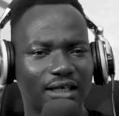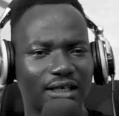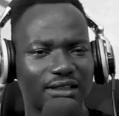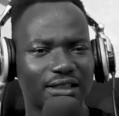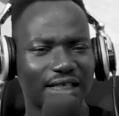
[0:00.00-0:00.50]

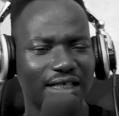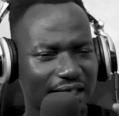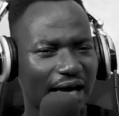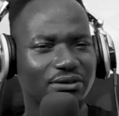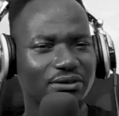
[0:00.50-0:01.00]
the
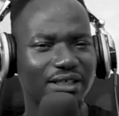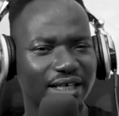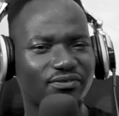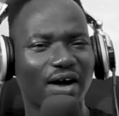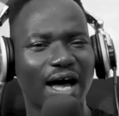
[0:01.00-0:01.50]
lion
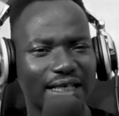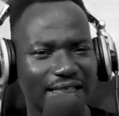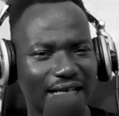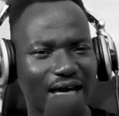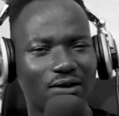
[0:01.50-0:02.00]
never
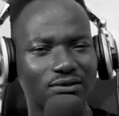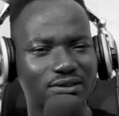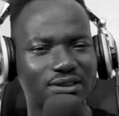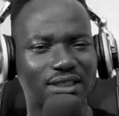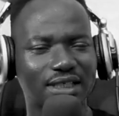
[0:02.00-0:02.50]

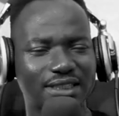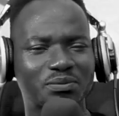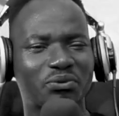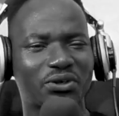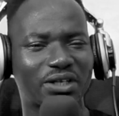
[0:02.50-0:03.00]
announces his
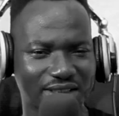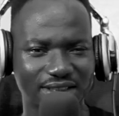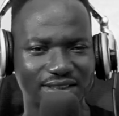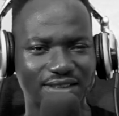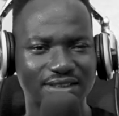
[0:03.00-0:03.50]

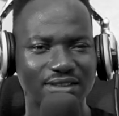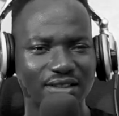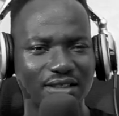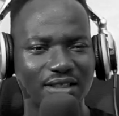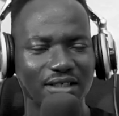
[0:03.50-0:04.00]
presence
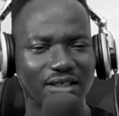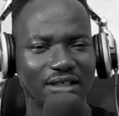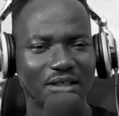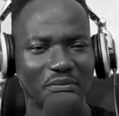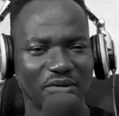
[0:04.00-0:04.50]

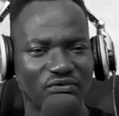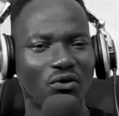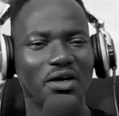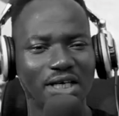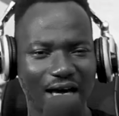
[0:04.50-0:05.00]

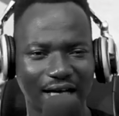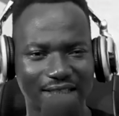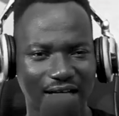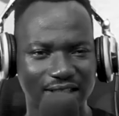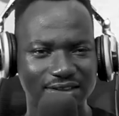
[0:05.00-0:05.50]
before he
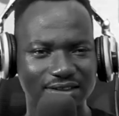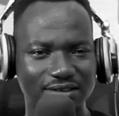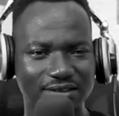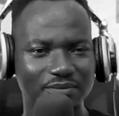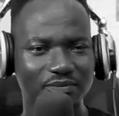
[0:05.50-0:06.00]
attacks,
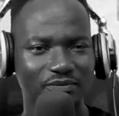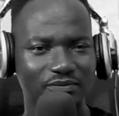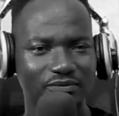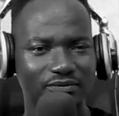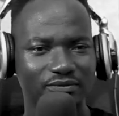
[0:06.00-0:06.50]

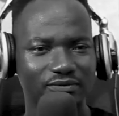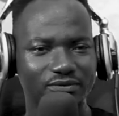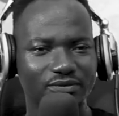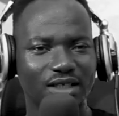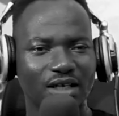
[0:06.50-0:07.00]

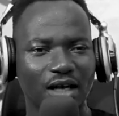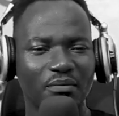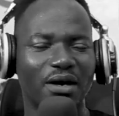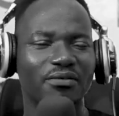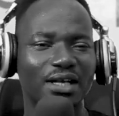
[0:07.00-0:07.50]

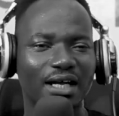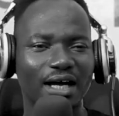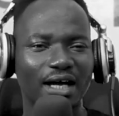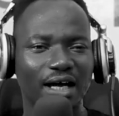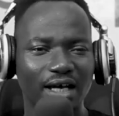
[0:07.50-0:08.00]
but
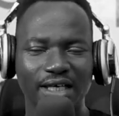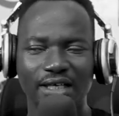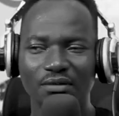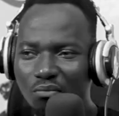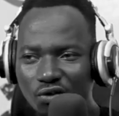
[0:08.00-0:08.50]
rather he
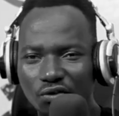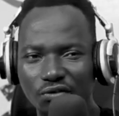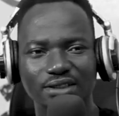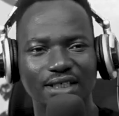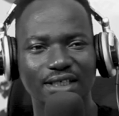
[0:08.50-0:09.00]

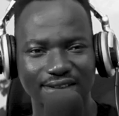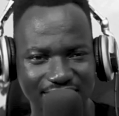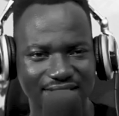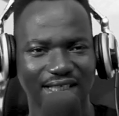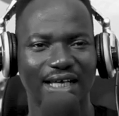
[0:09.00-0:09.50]
moves in
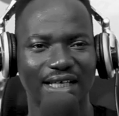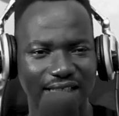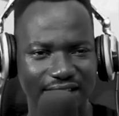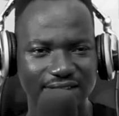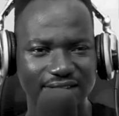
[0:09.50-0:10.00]

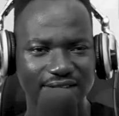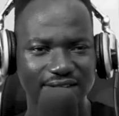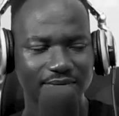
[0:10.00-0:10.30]
silence.